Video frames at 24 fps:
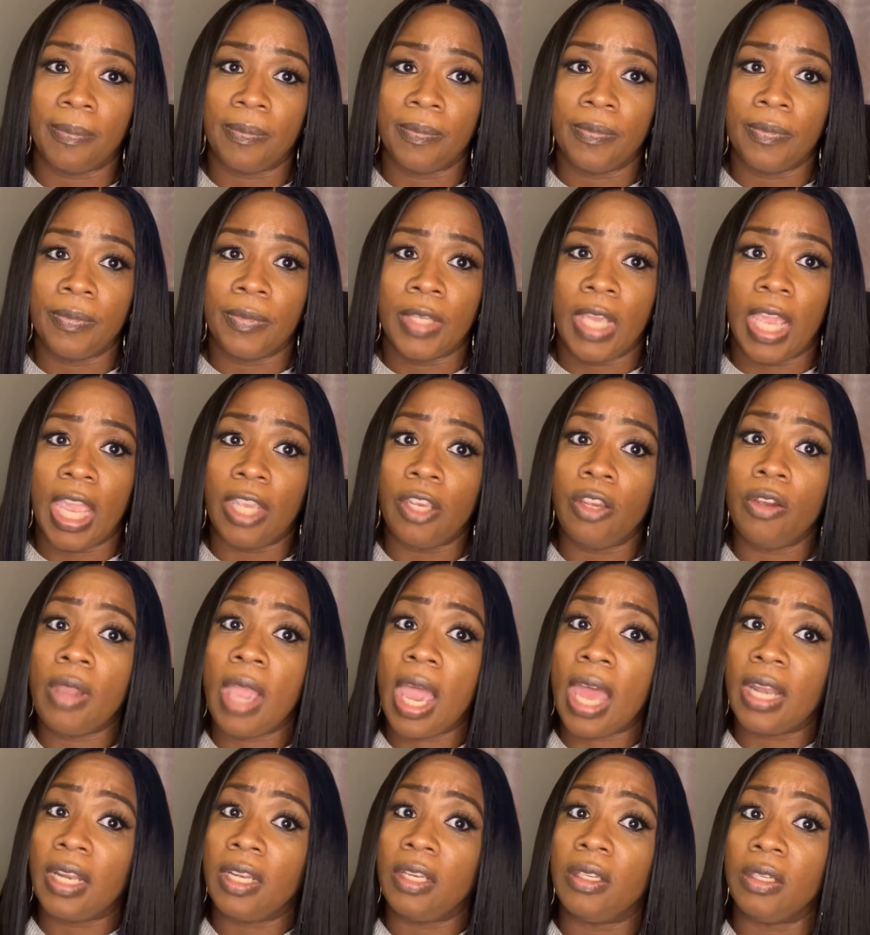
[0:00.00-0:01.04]
And you got
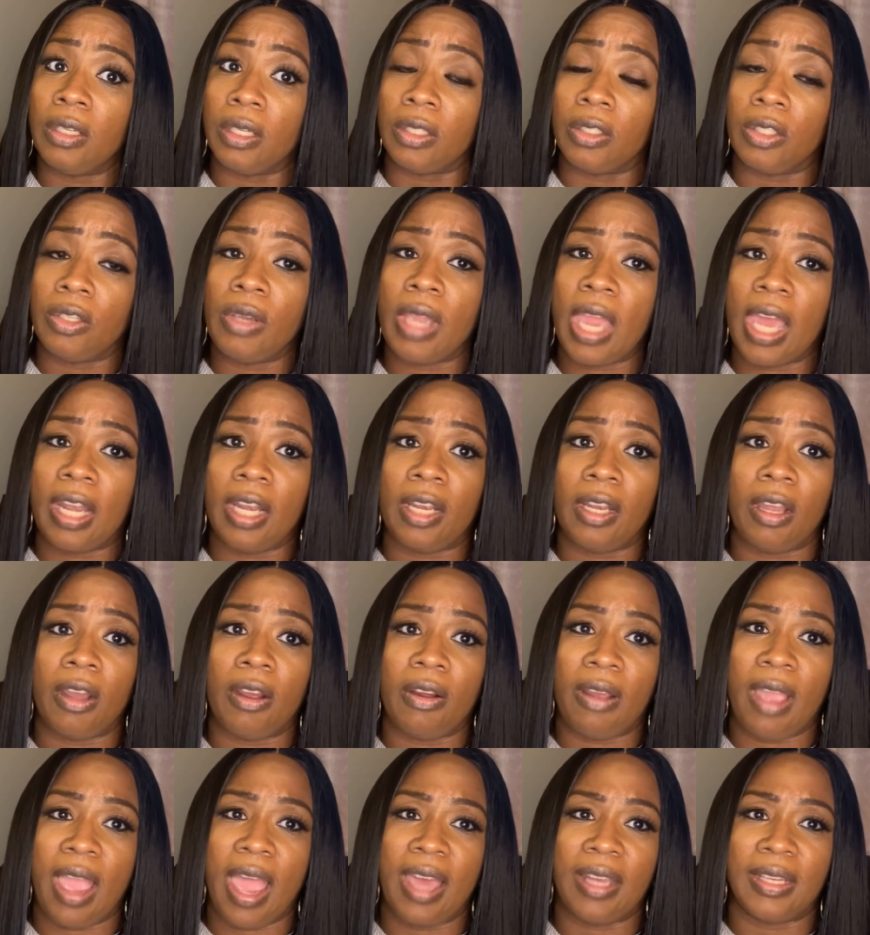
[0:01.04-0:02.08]
to look, you got to learn
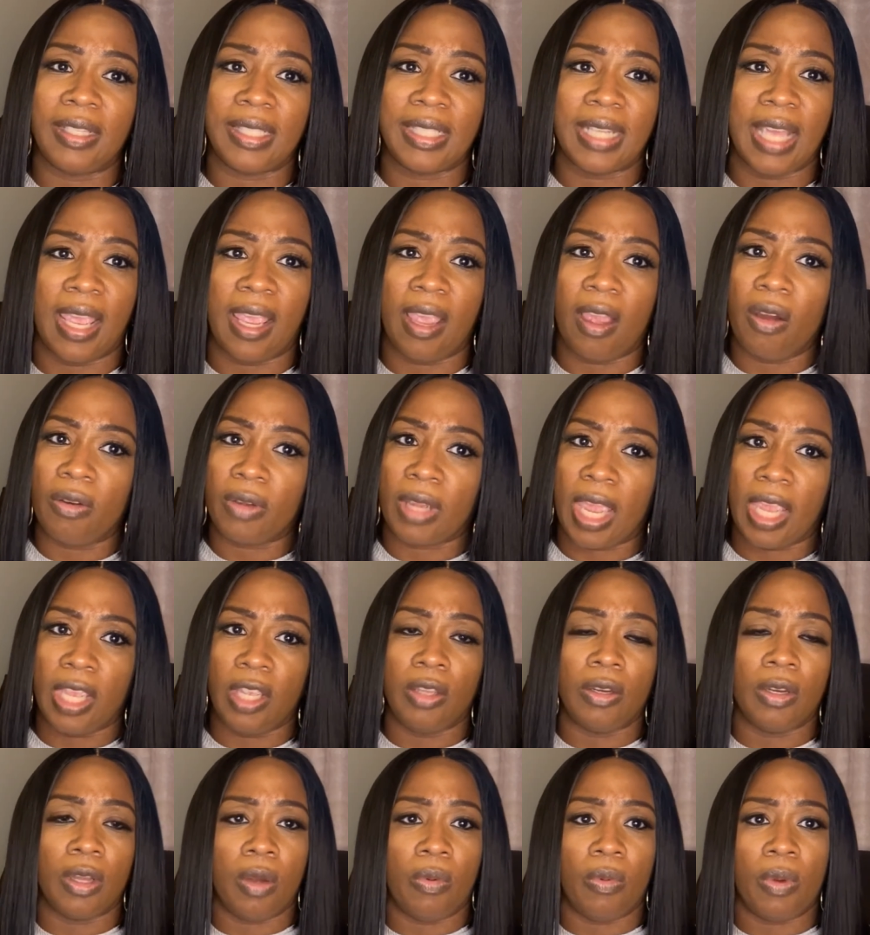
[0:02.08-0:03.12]
how to say, okay, you
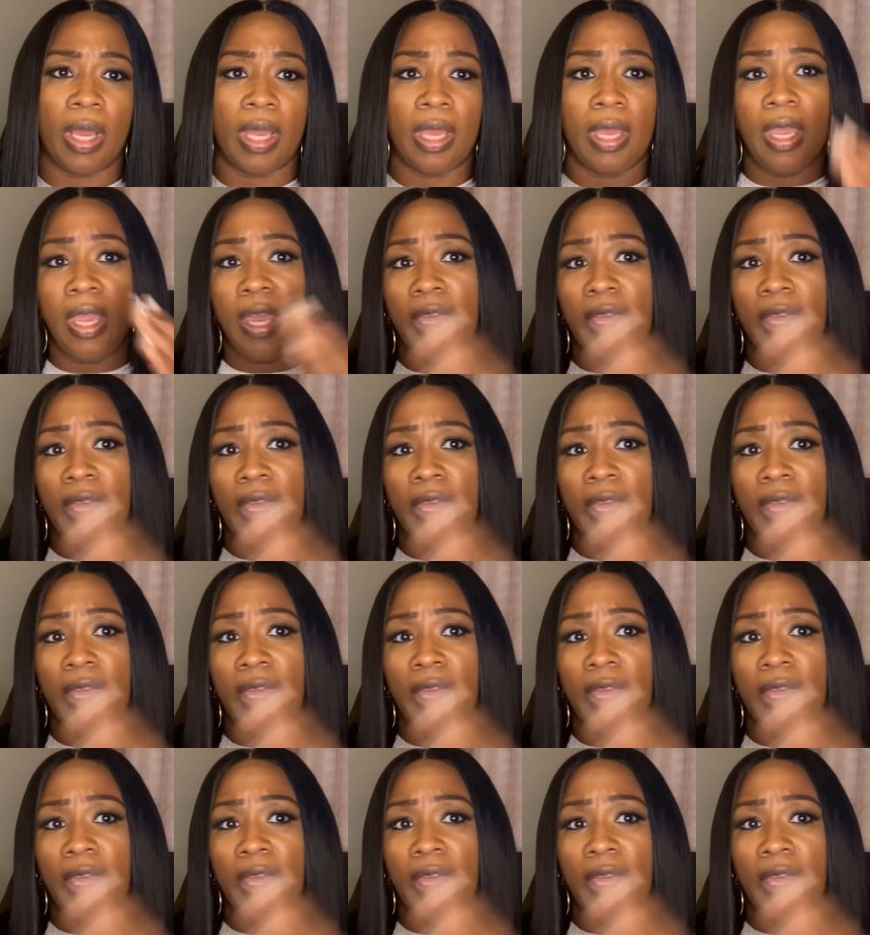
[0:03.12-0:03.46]
know what?